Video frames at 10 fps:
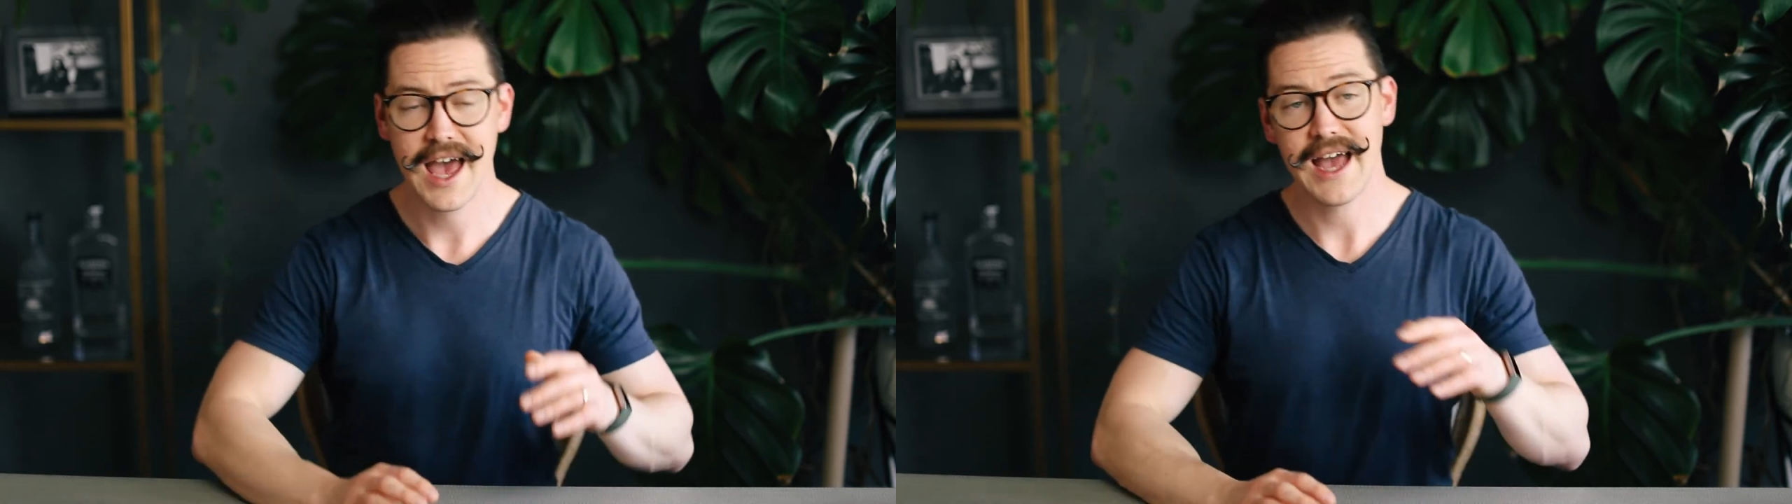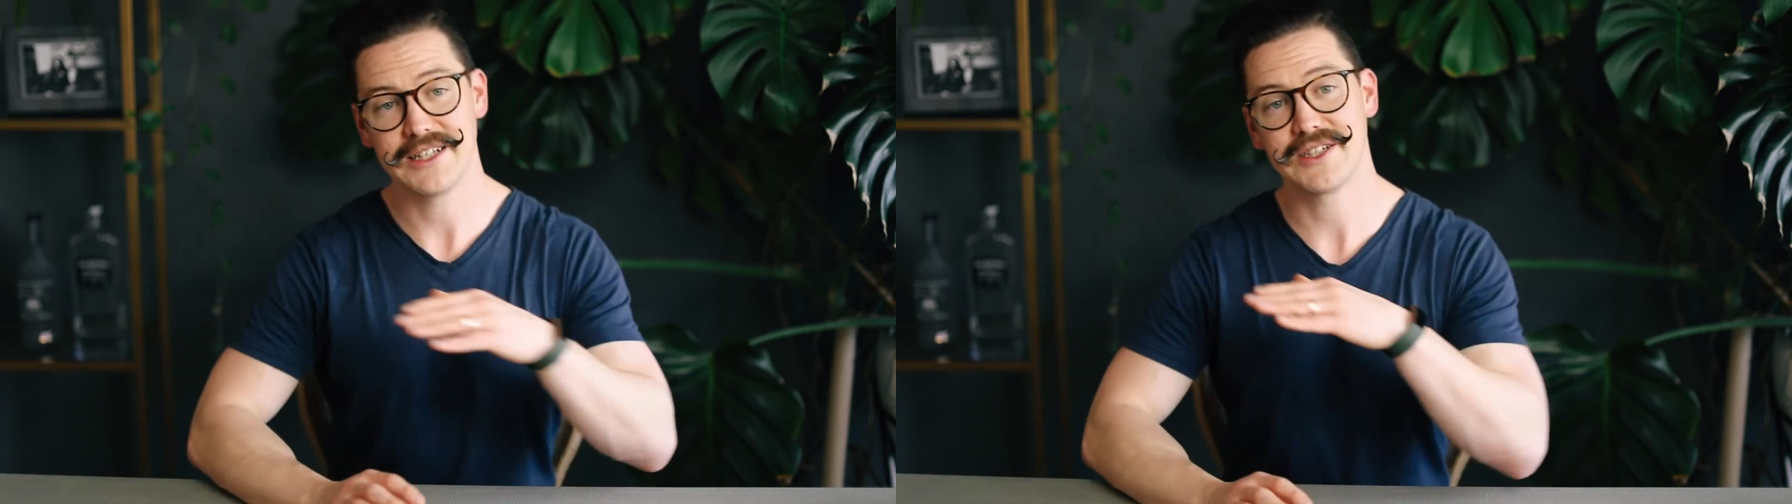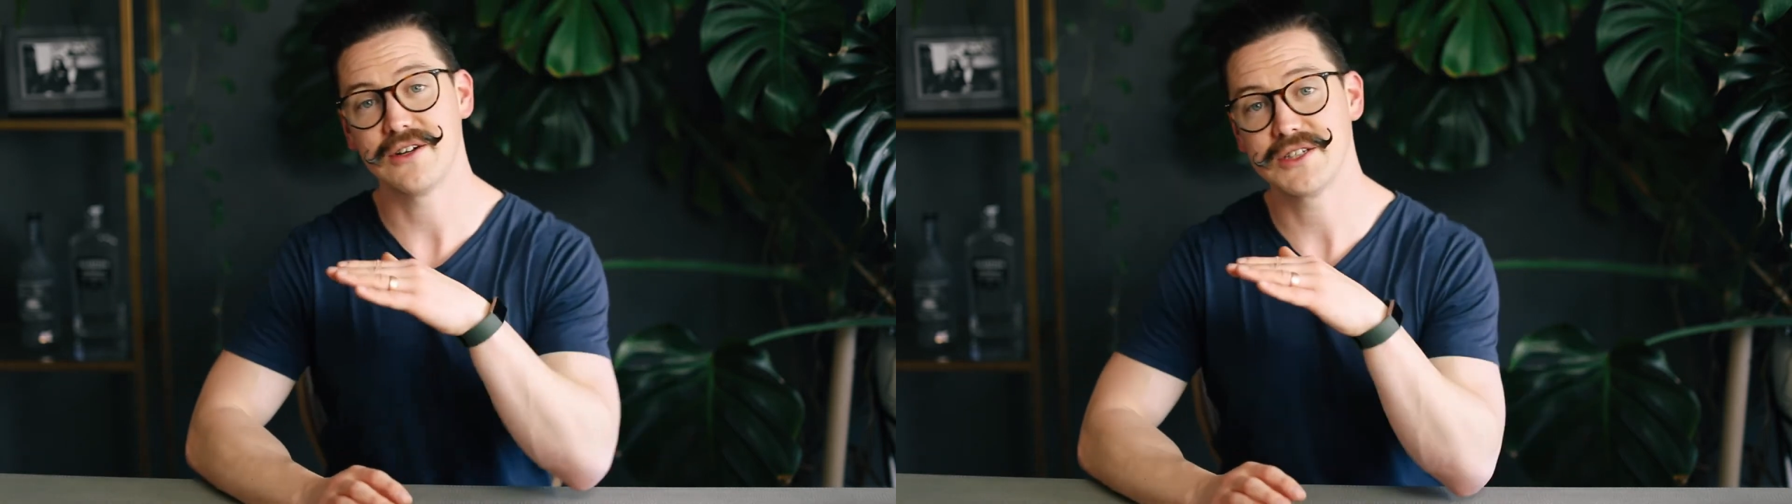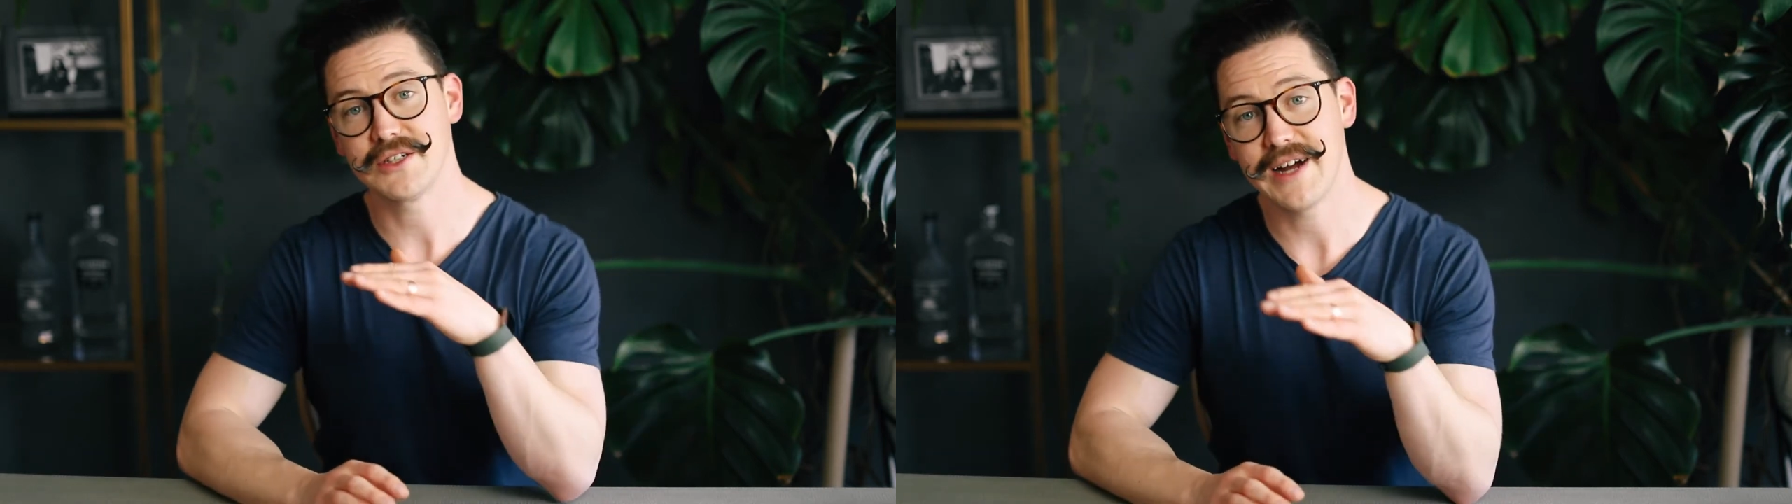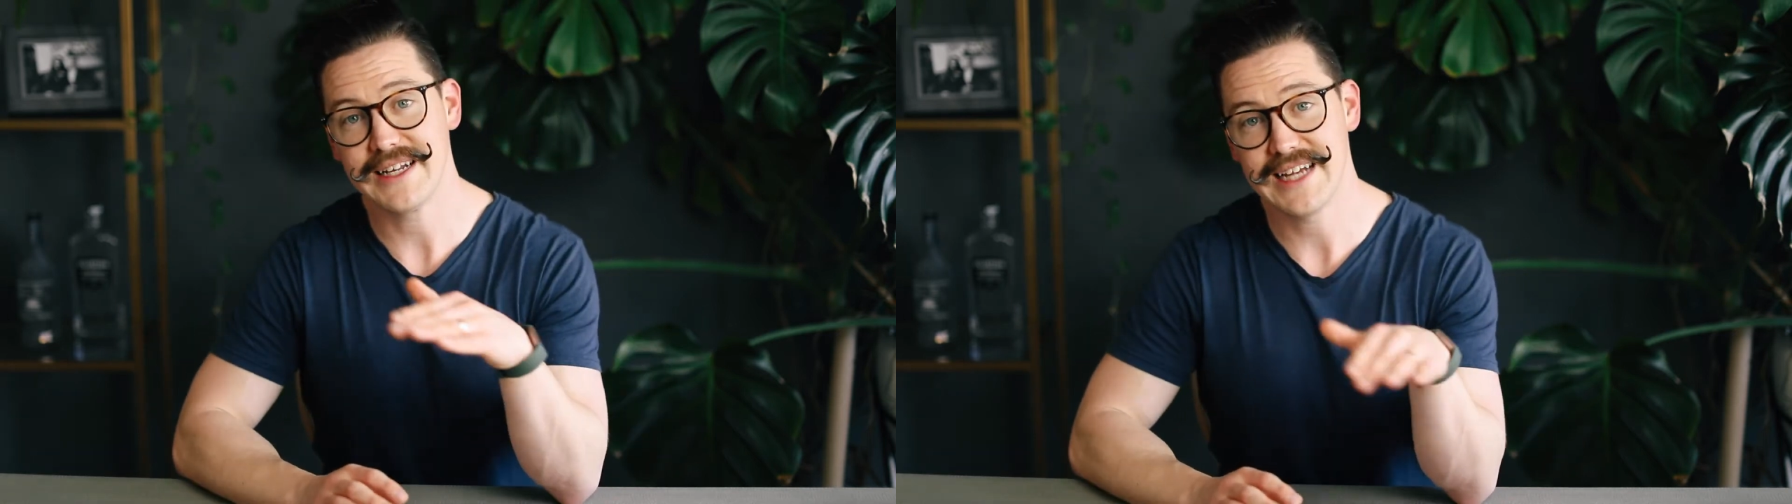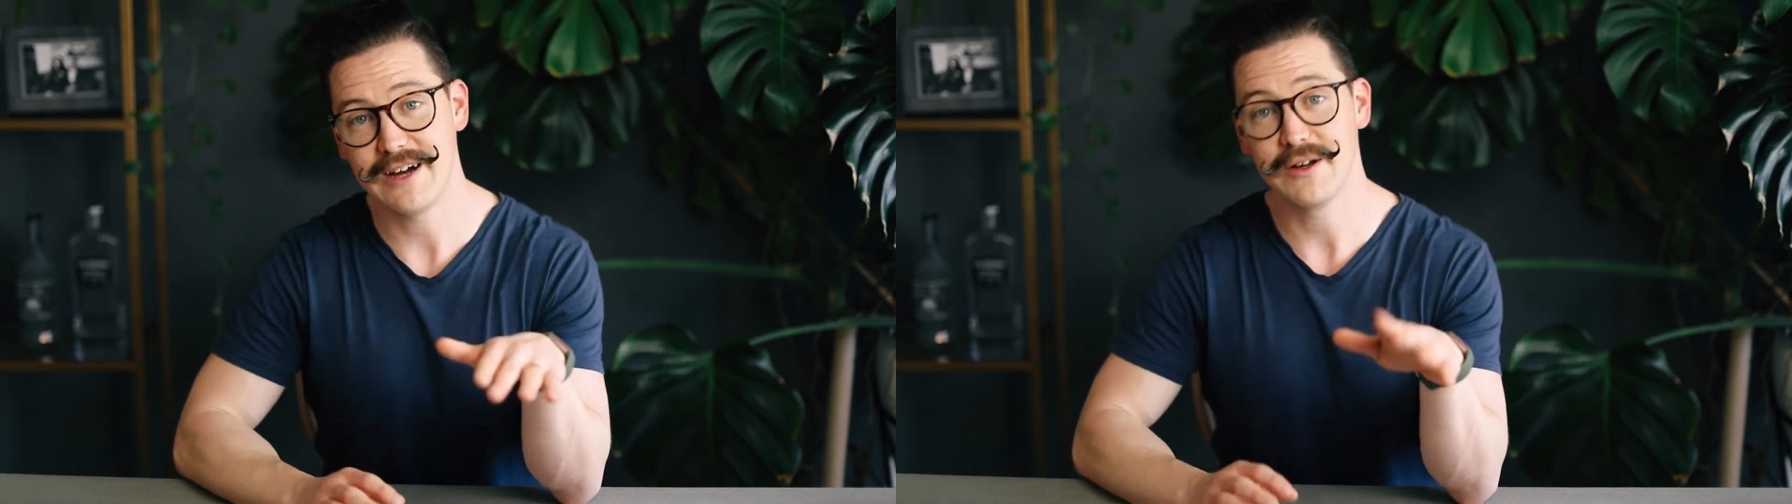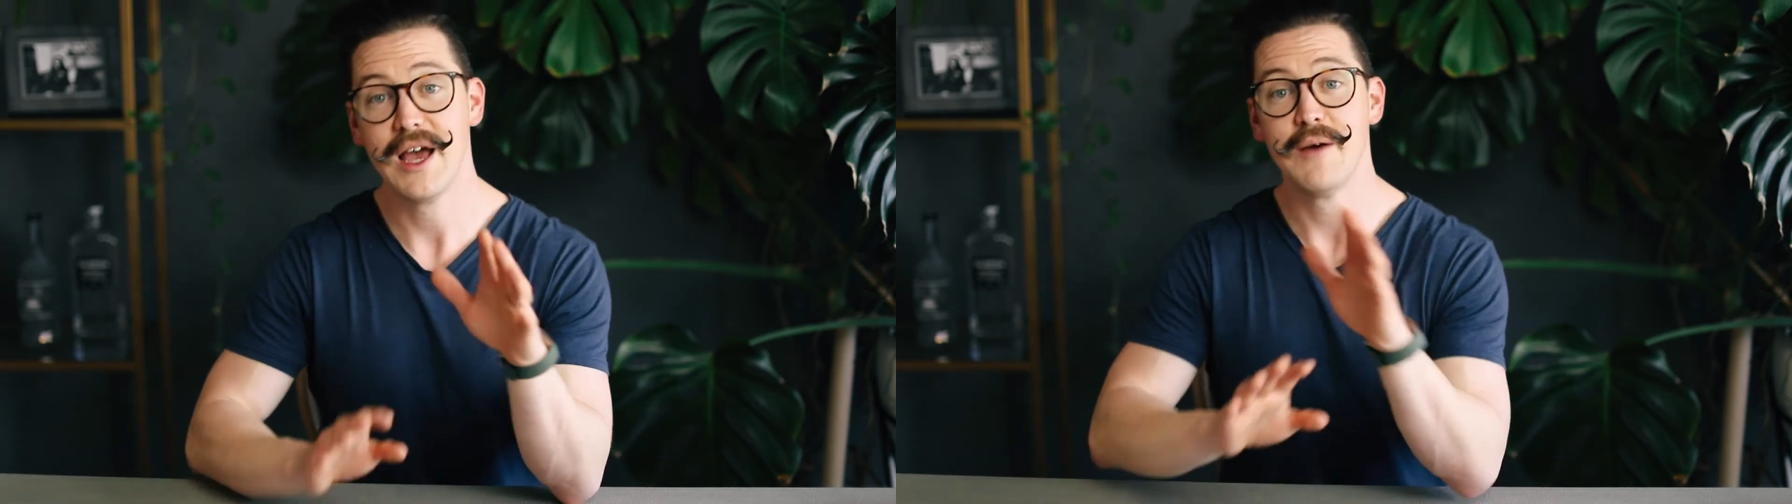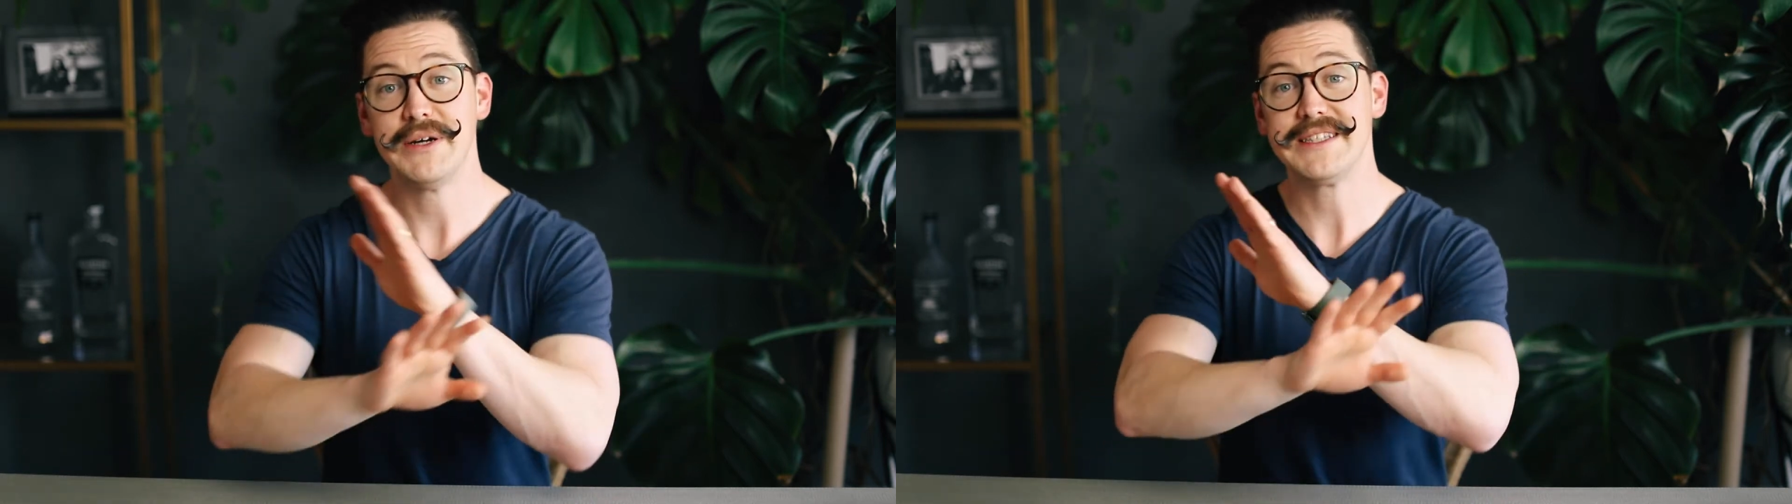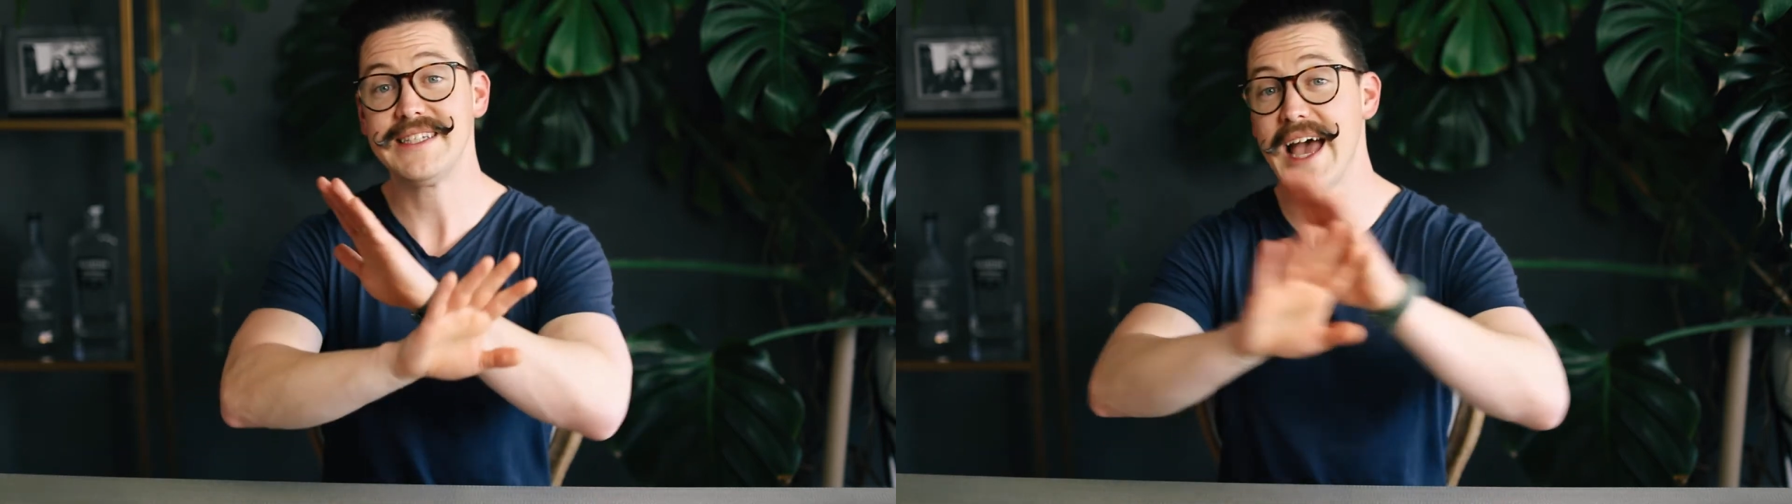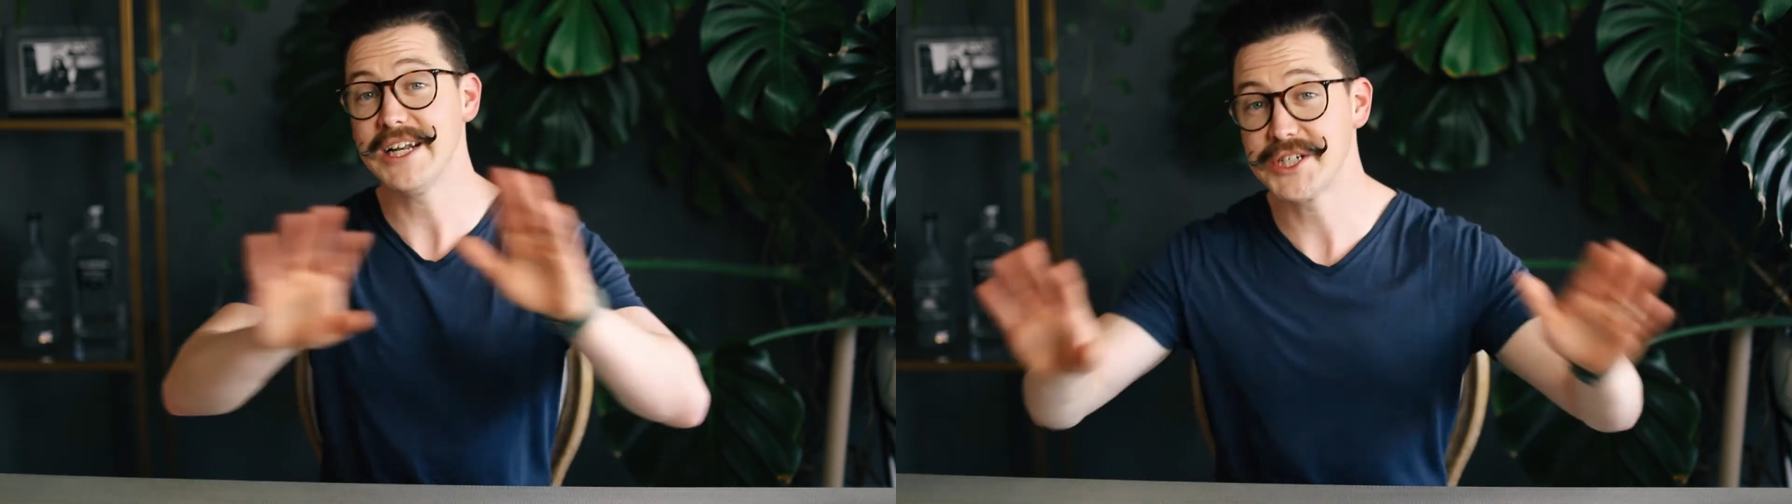and start to write down
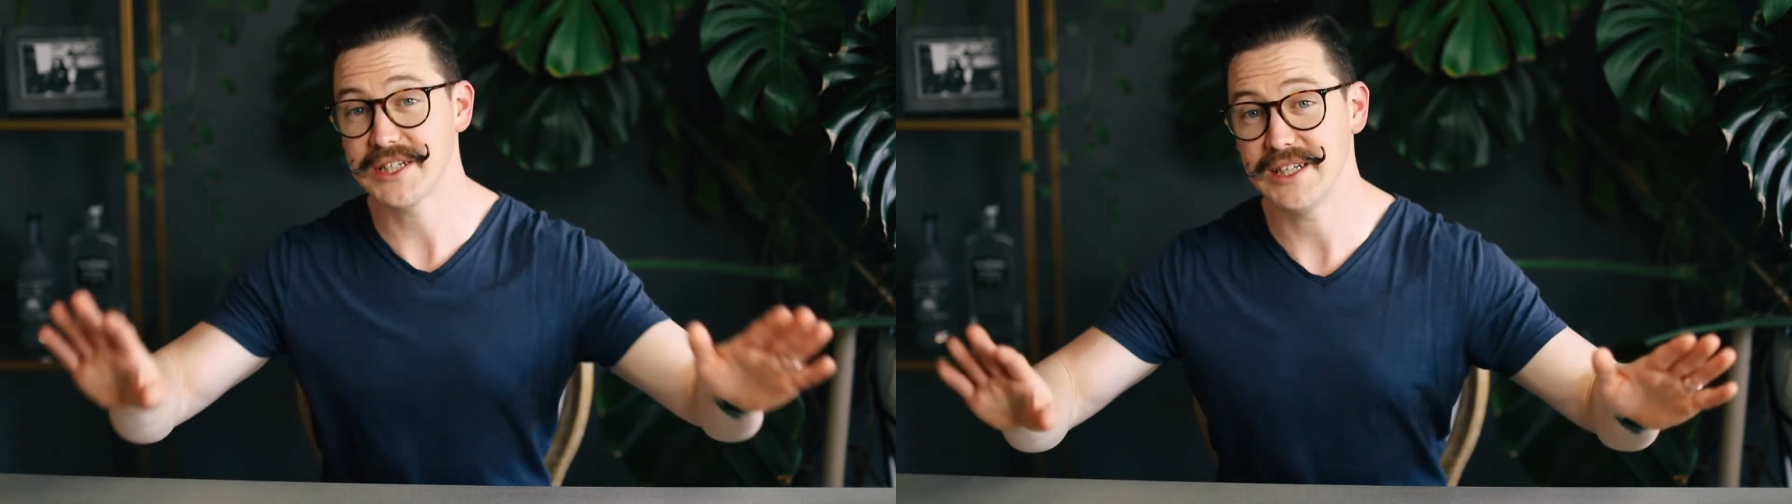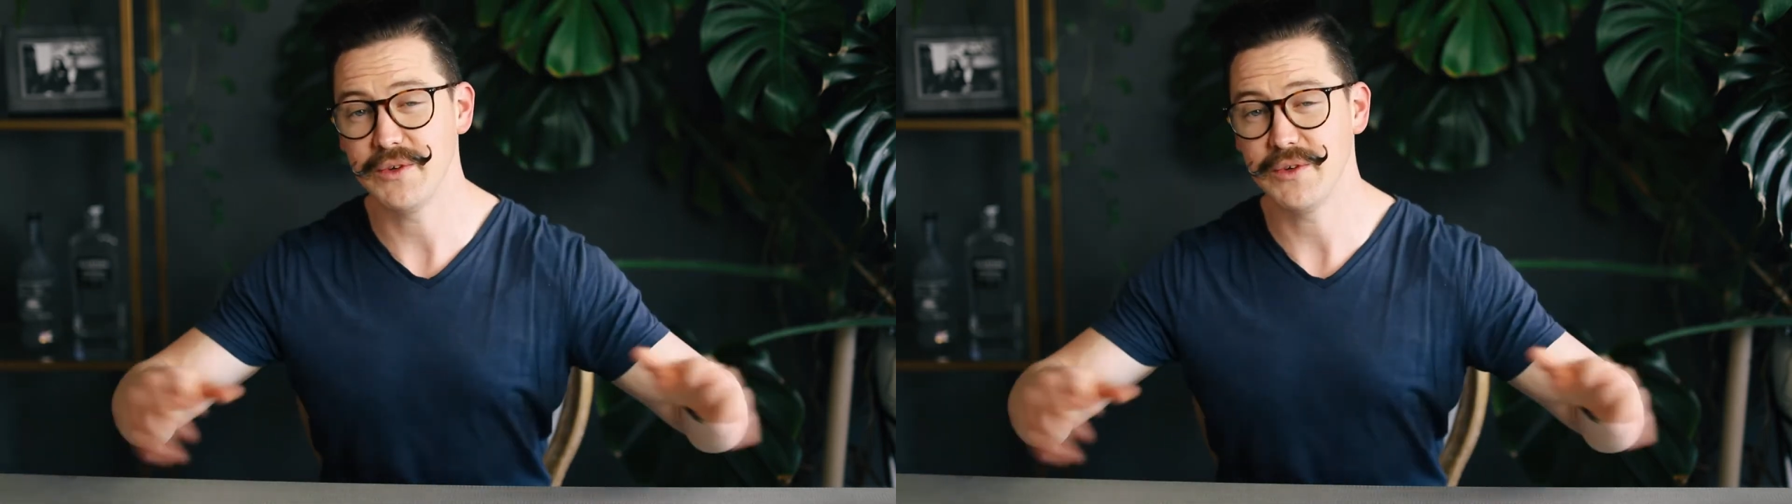potentially,